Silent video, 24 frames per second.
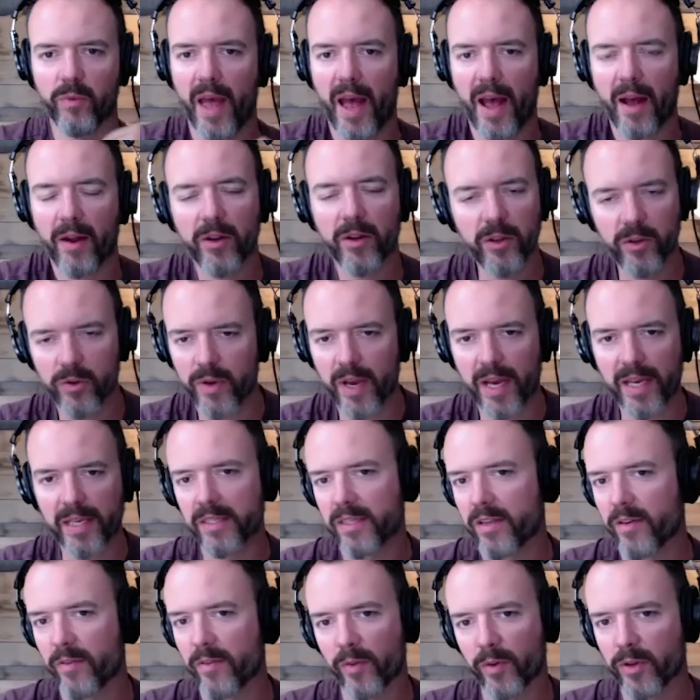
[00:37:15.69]
how do you guys
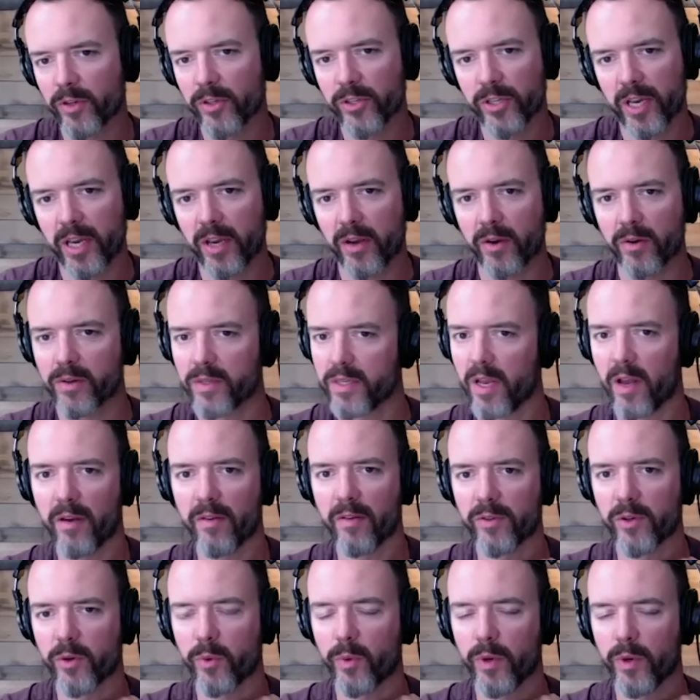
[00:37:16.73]
differentiate
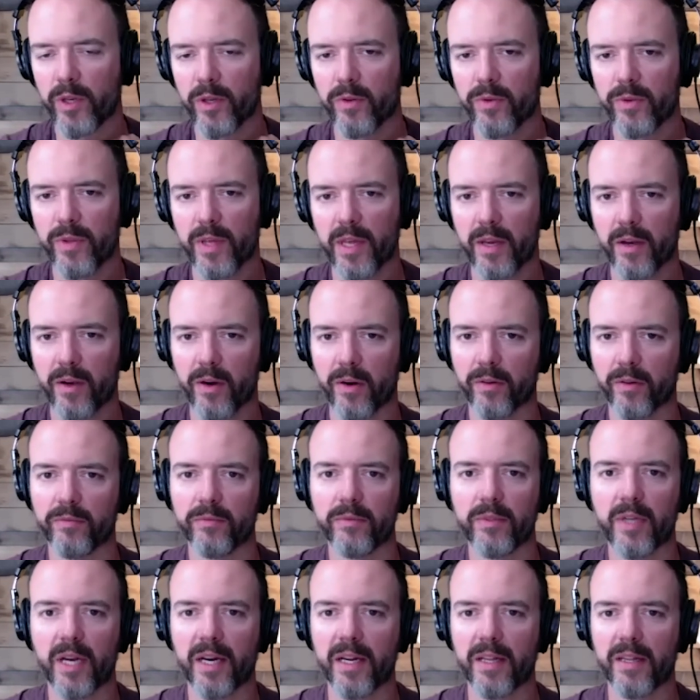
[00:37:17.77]
yourselves? Or what do you think are
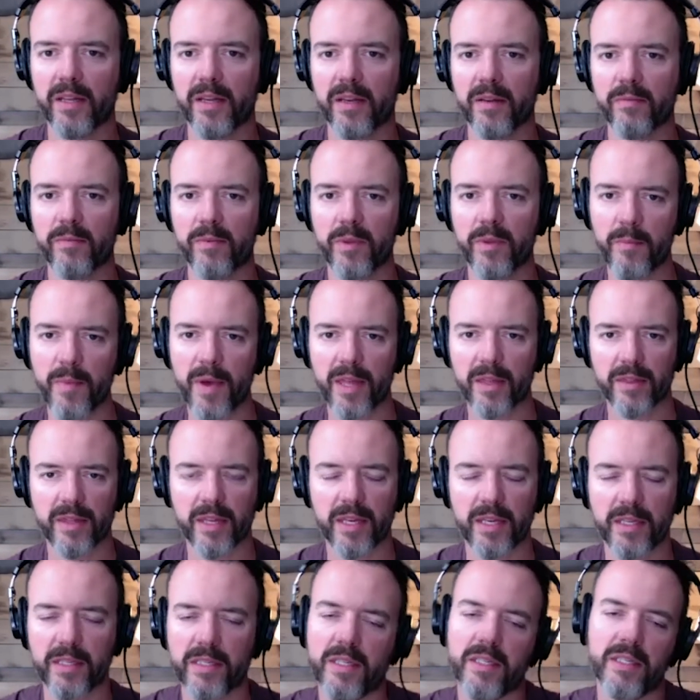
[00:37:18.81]
kind of the the main
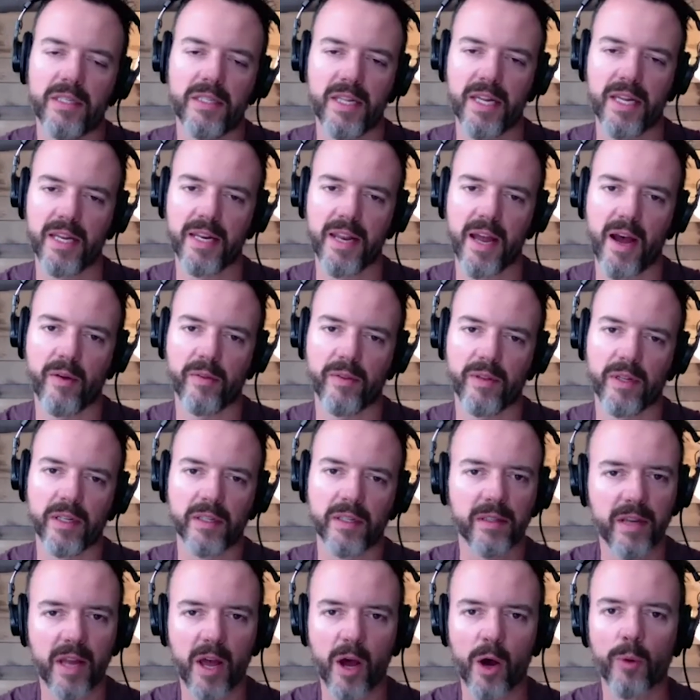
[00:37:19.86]
things that stand out
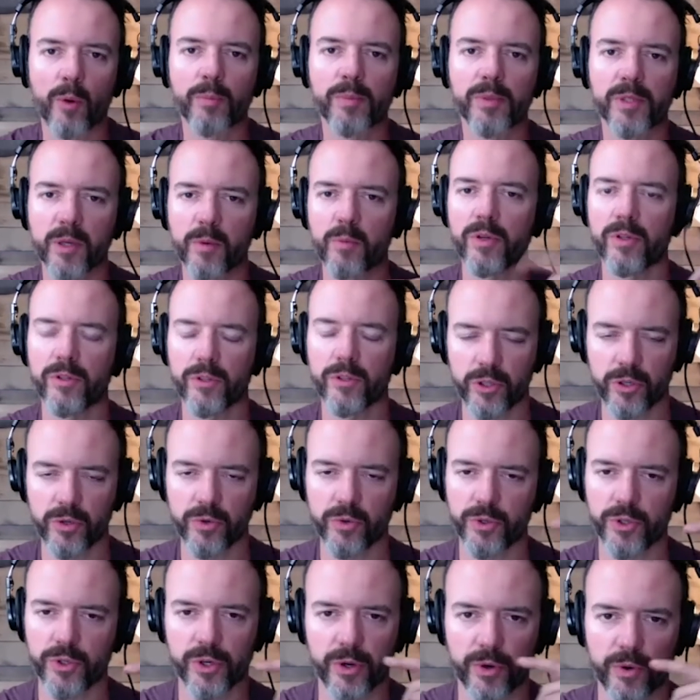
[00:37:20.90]
that help someone
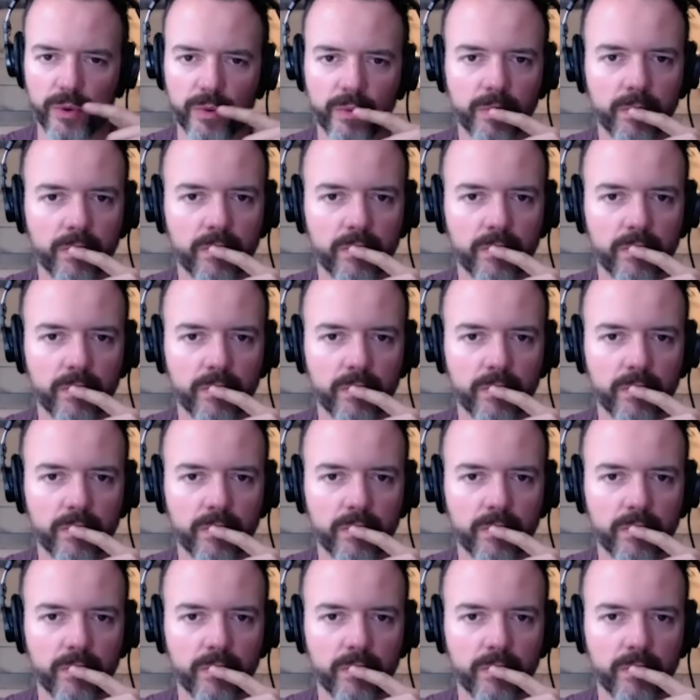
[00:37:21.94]
choose you?